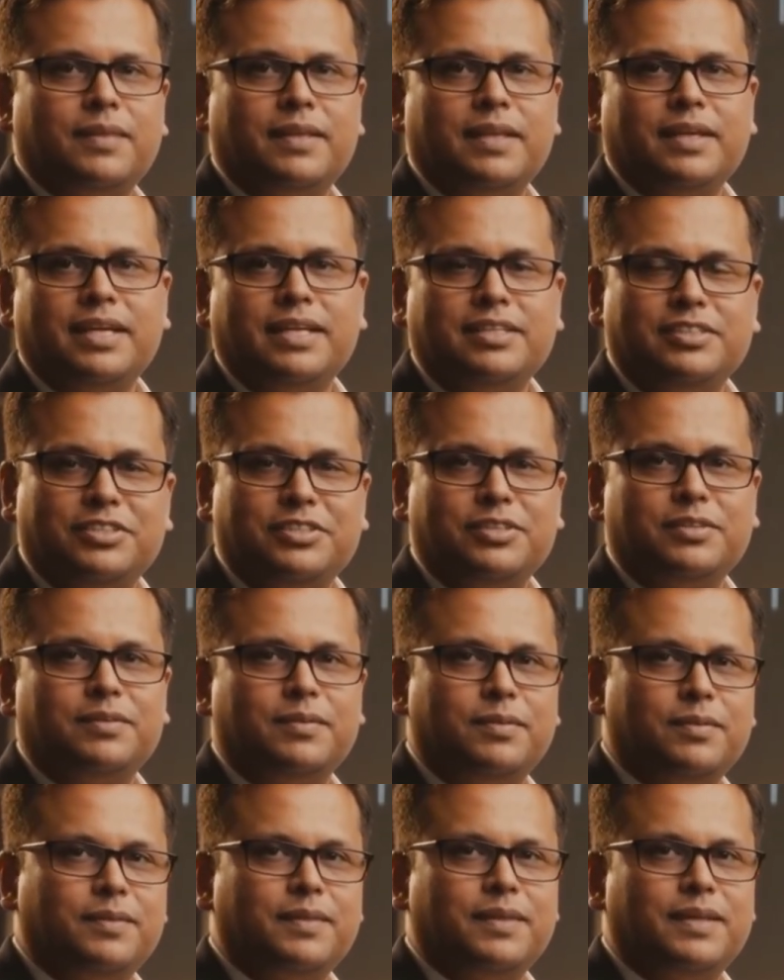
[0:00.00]
REST
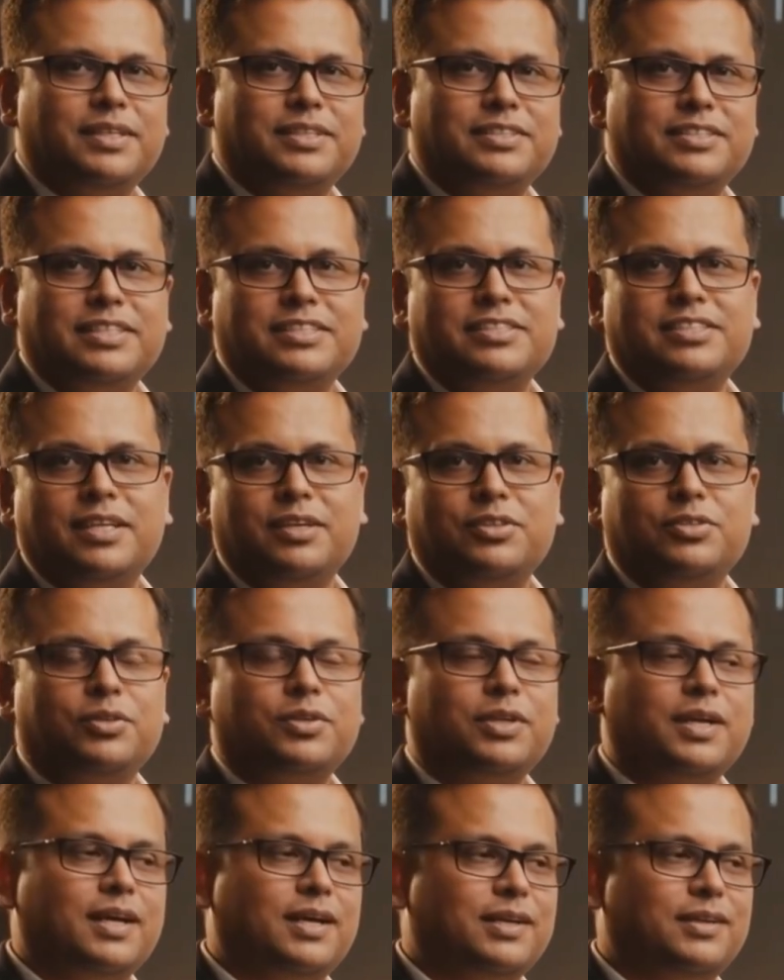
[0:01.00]
is easier to
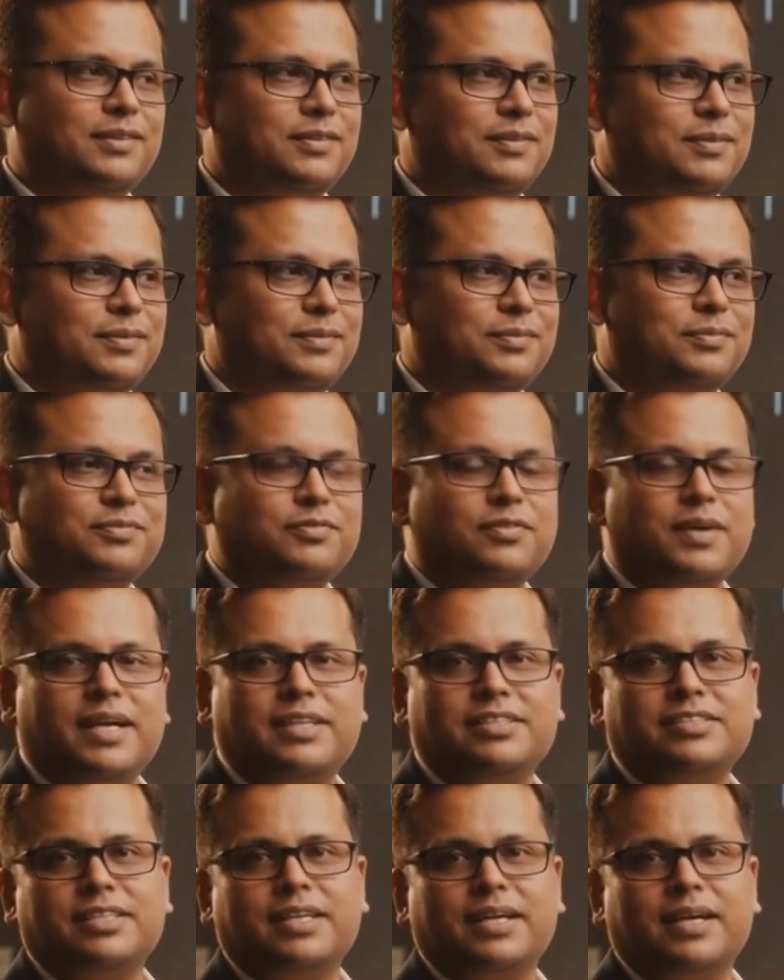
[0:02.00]
learn,
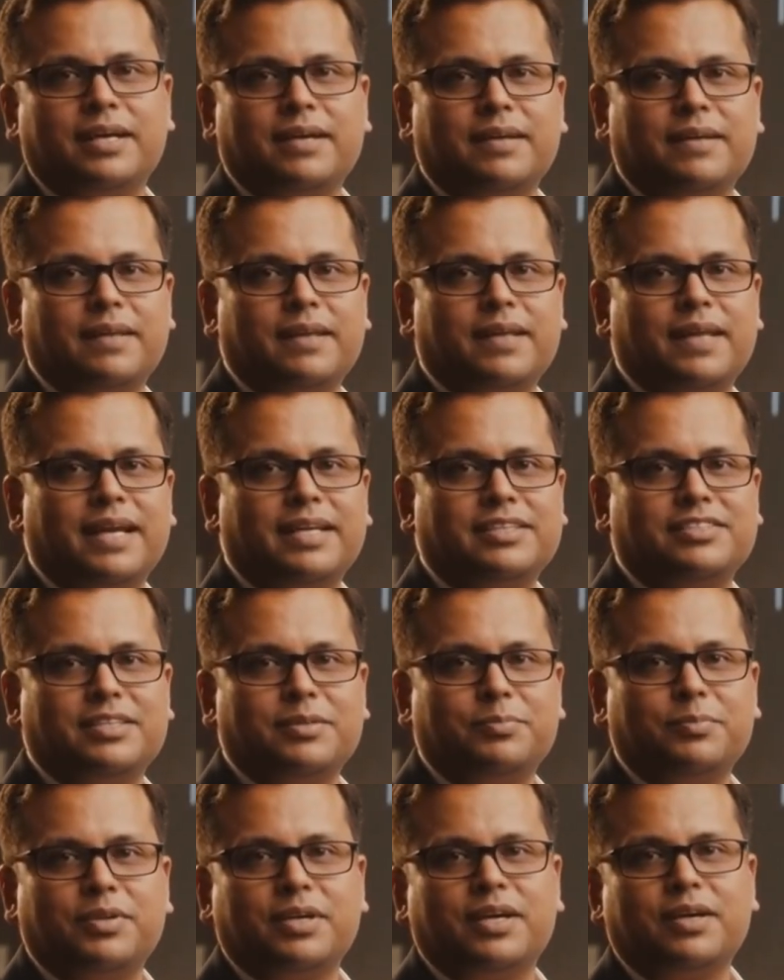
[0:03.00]
faster, and
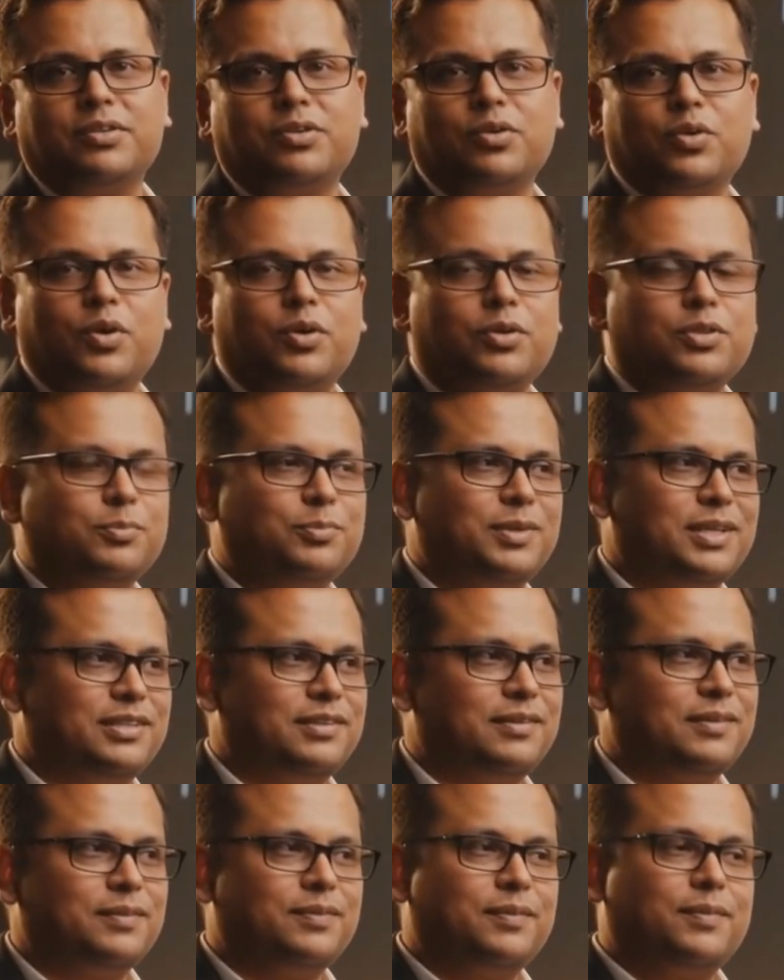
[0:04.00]
simpler to automate,
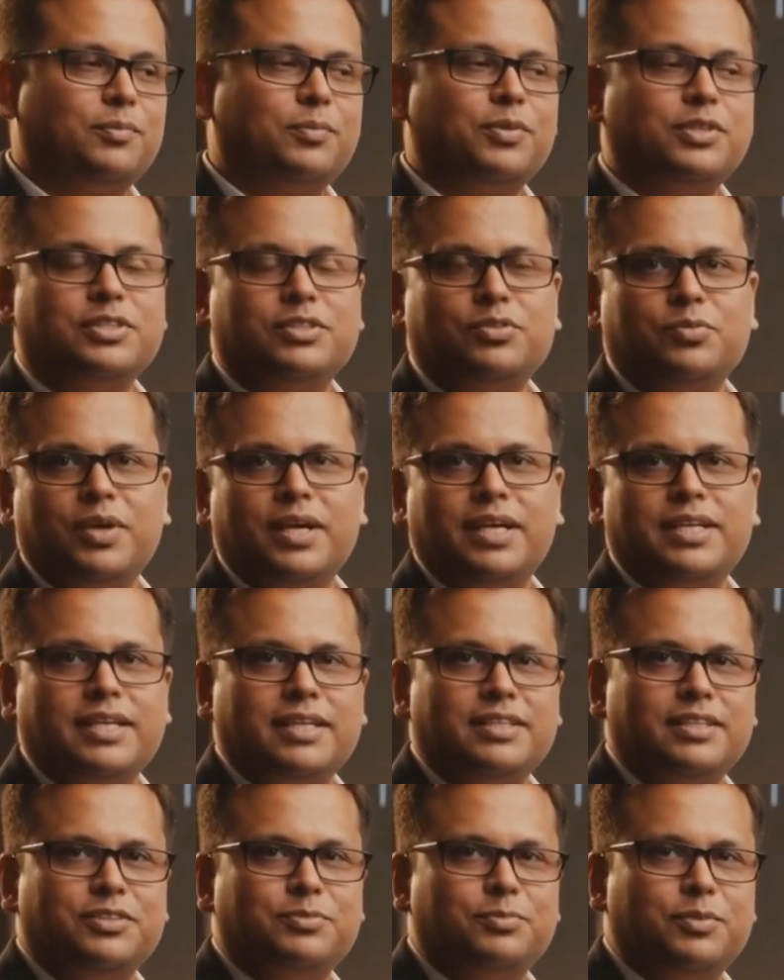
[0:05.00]
which is why
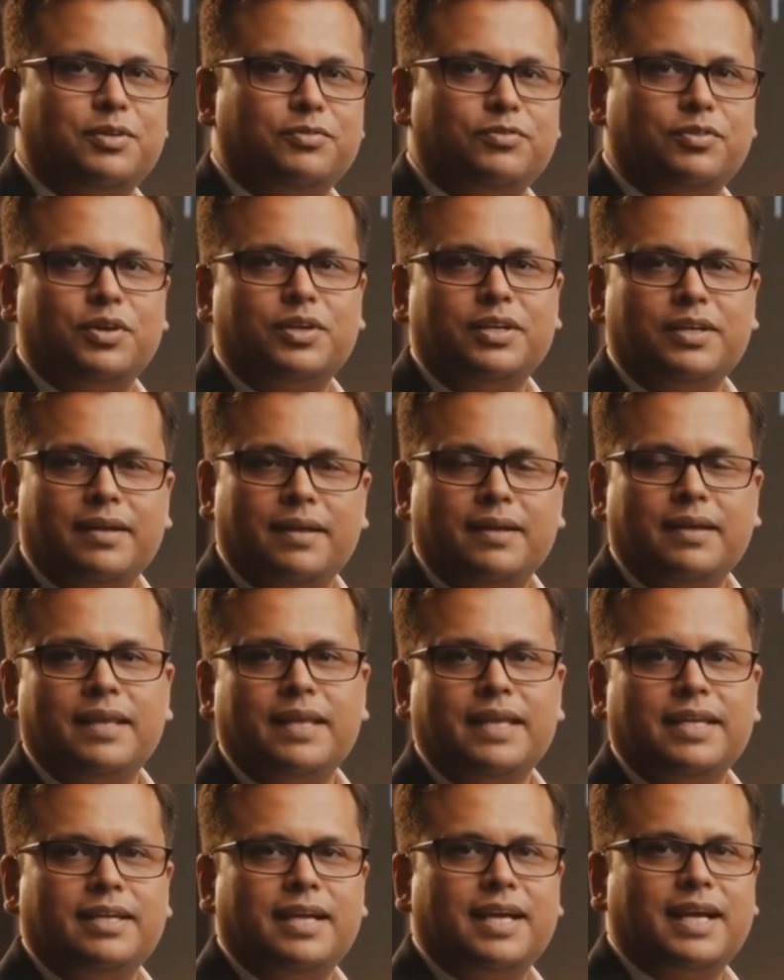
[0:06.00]
it is preferred
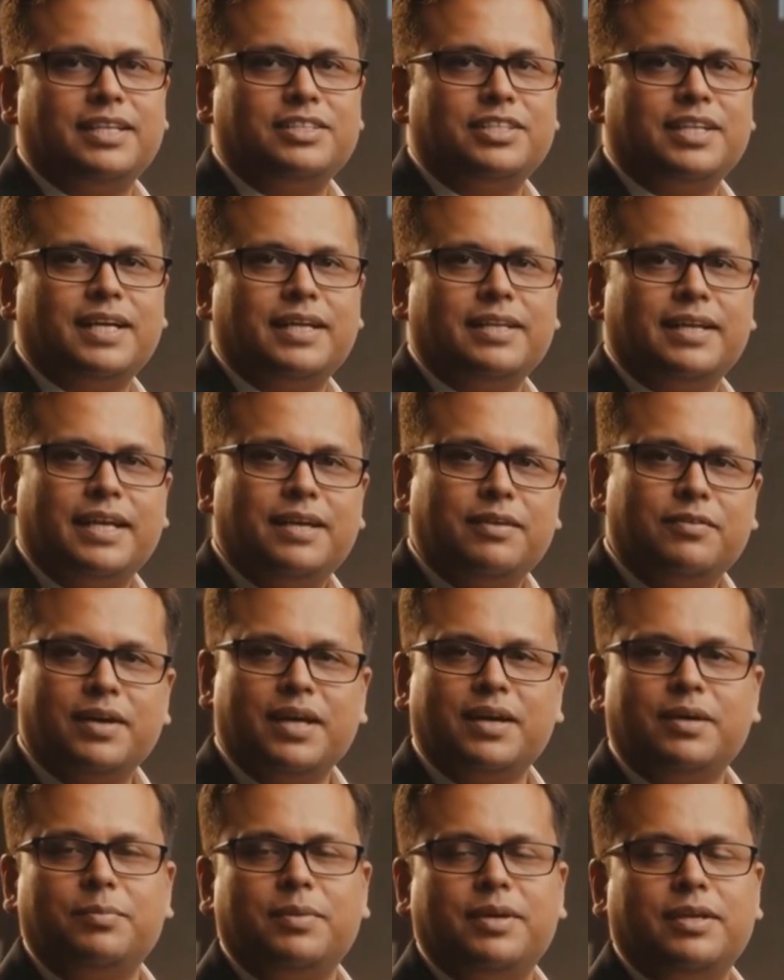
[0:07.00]
in agile
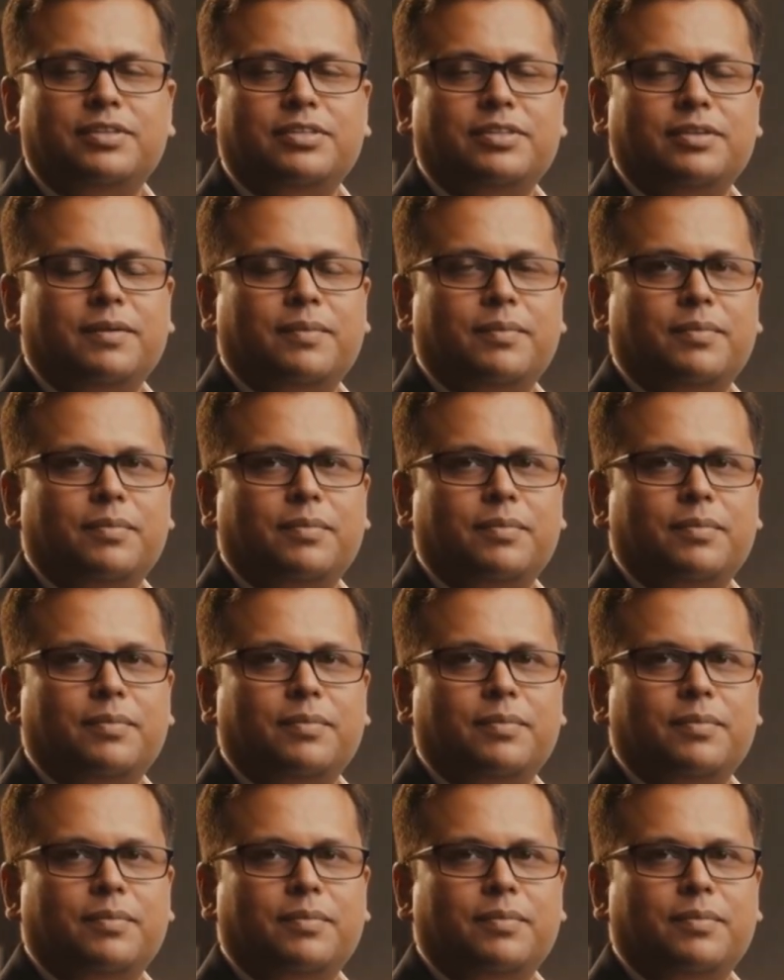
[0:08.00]
environments.